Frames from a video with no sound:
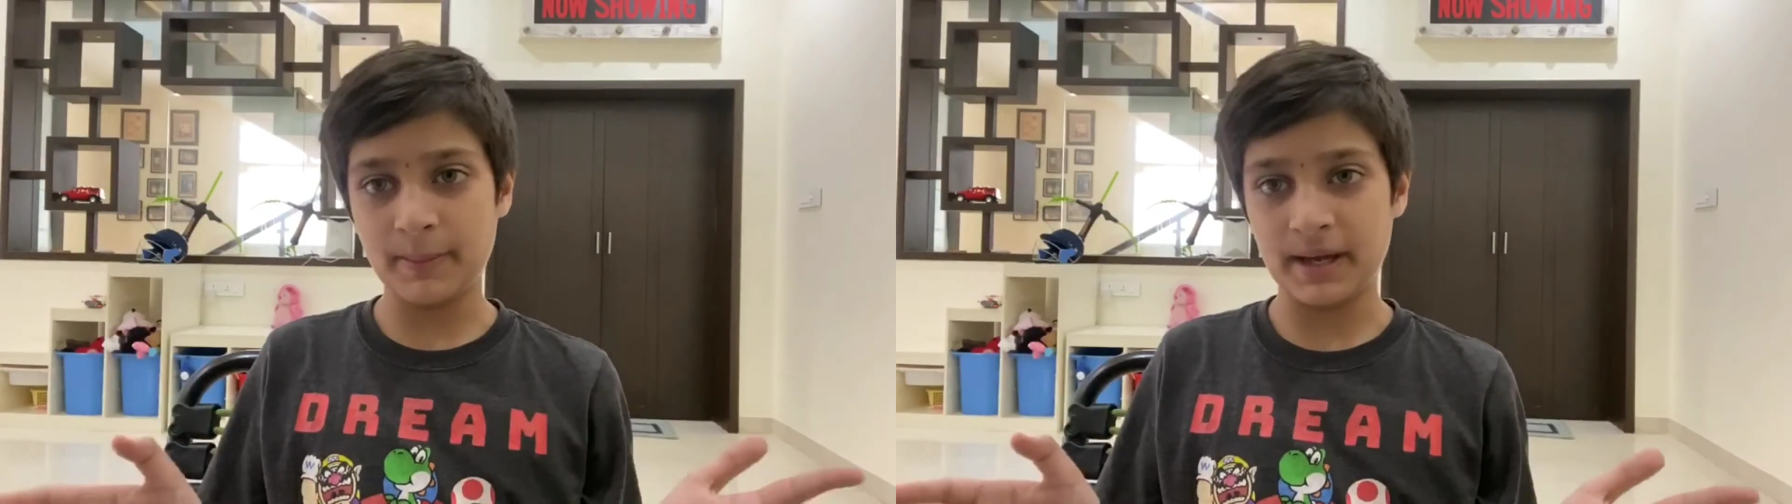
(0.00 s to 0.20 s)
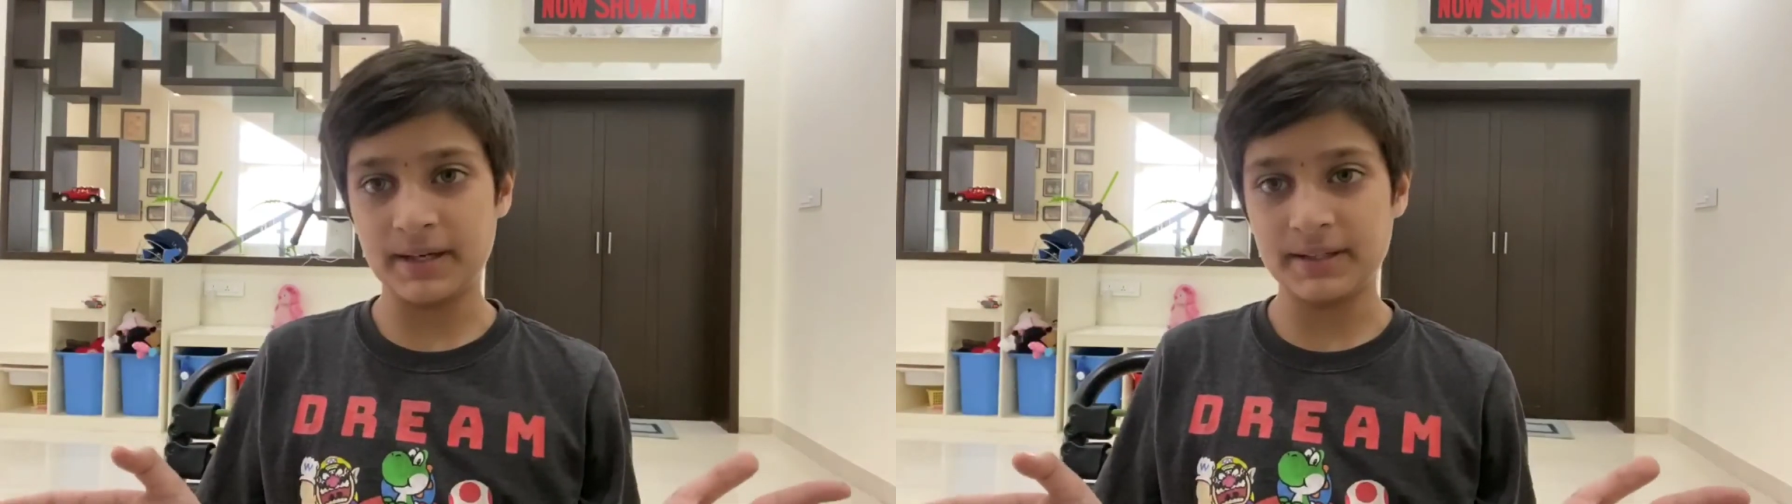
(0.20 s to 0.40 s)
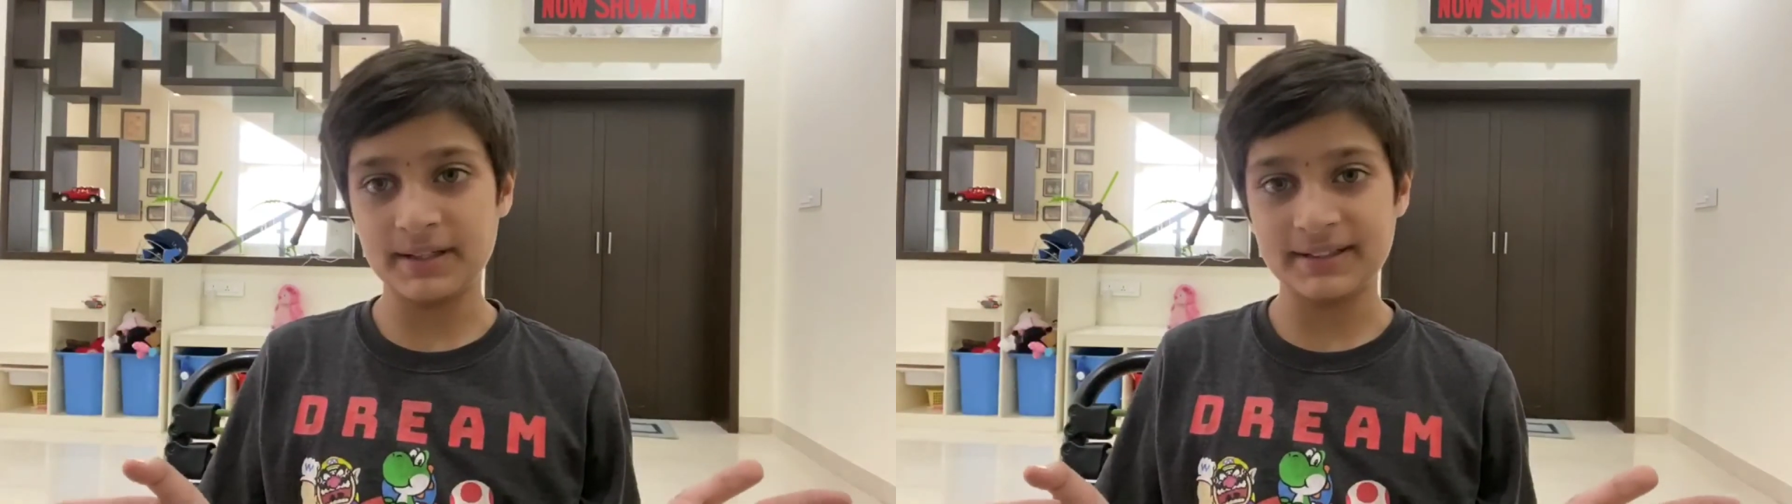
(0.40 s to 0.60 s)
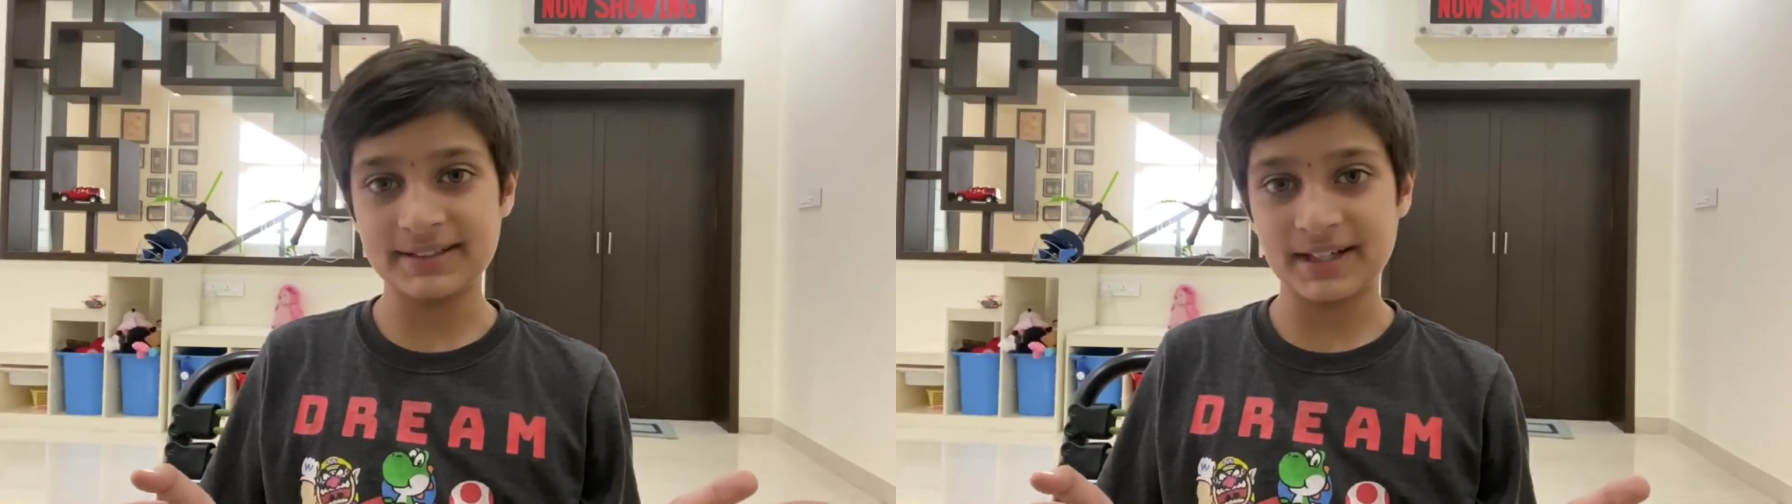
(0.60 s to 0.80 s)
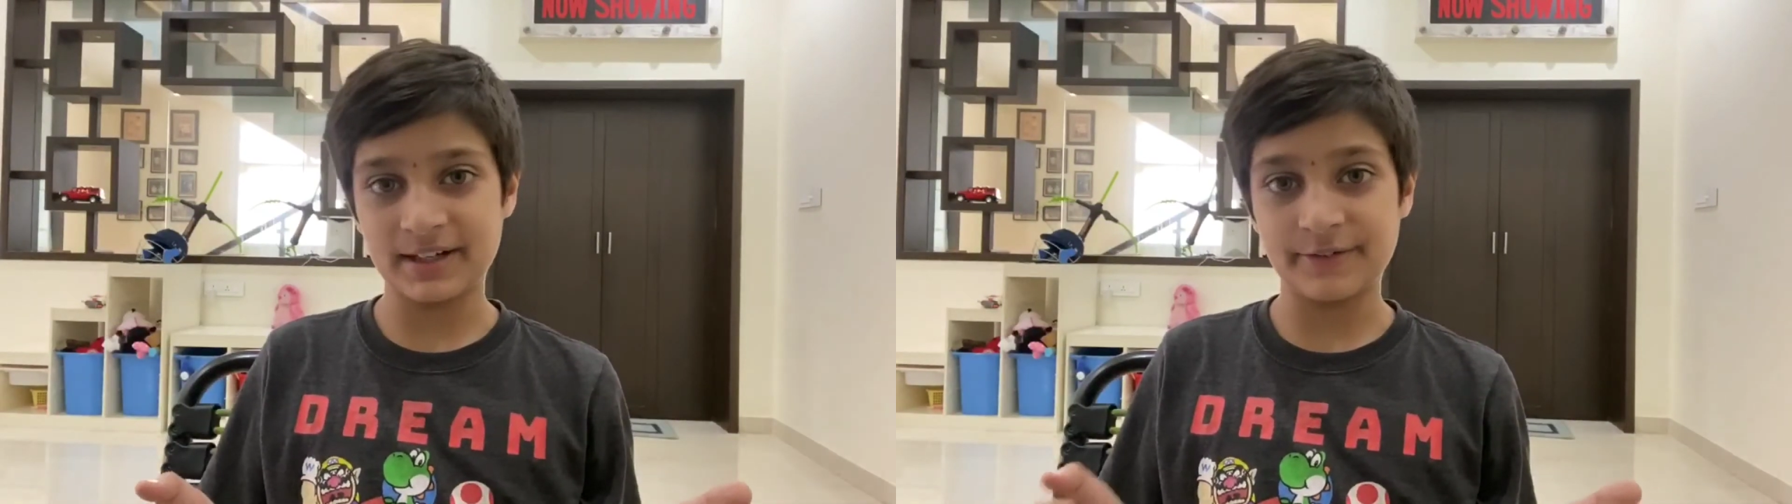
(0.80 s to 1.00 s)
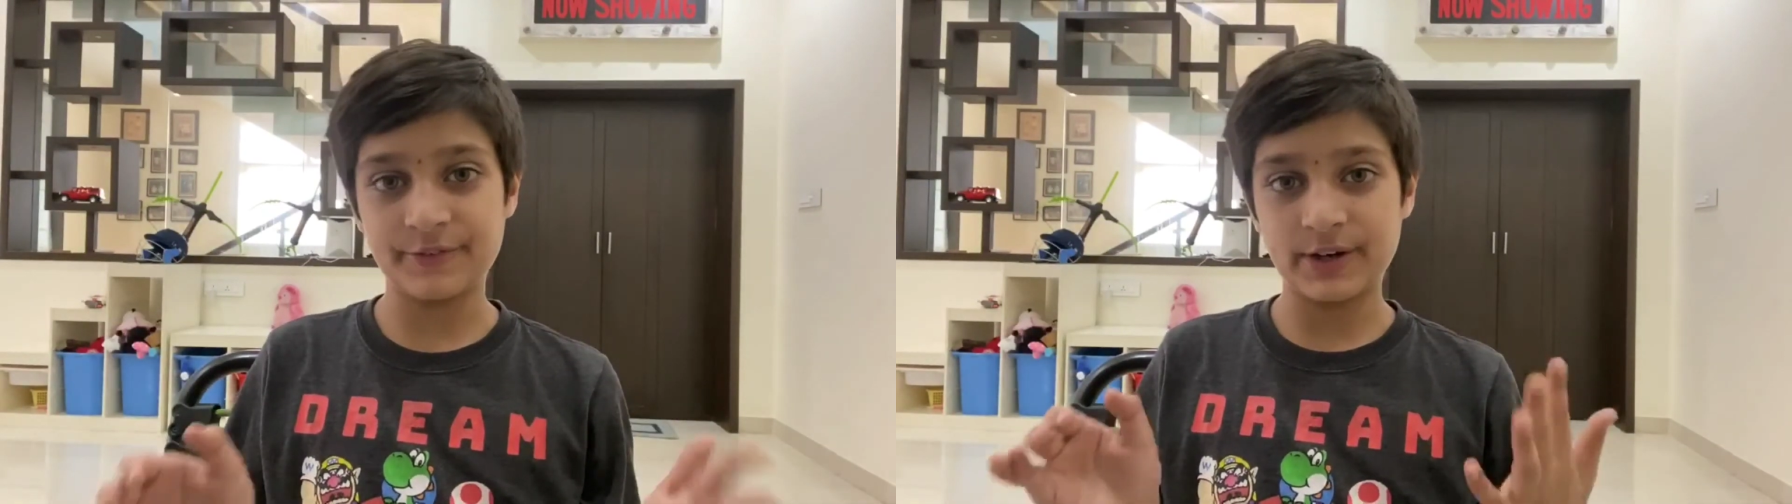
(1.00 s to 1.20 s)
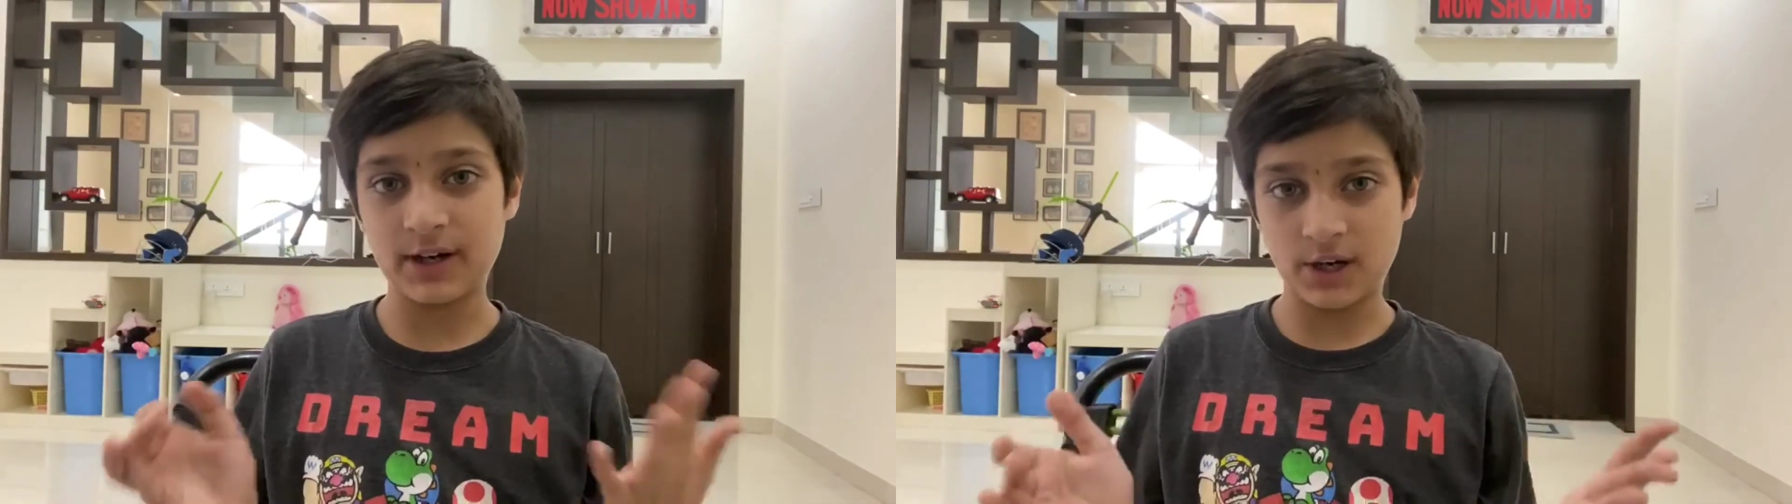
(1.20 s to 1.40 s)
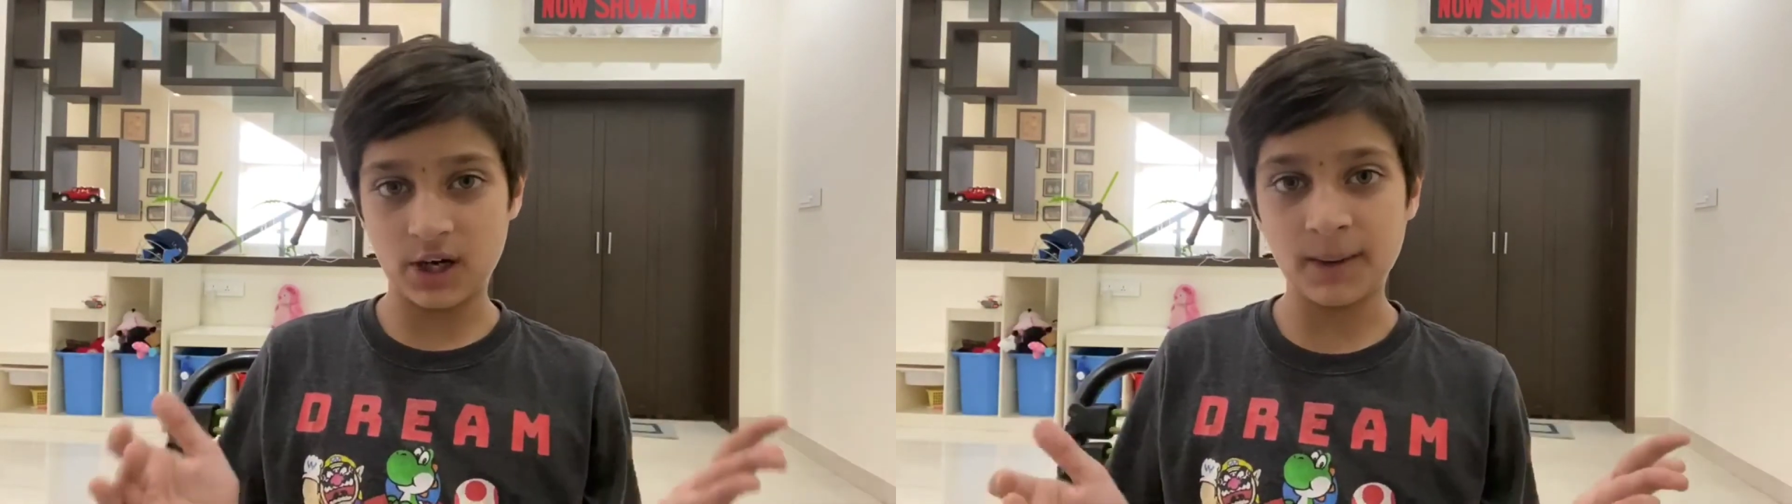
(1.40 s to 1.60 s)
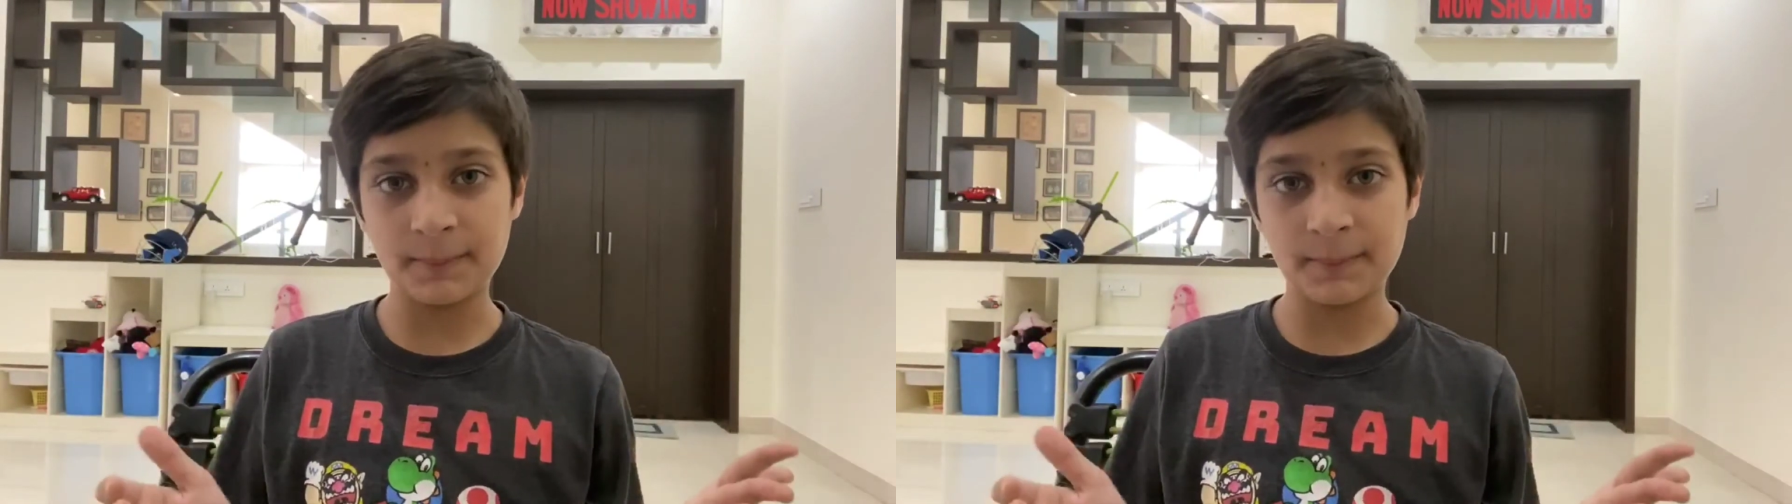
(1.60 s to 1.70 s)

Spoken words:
pen instead of a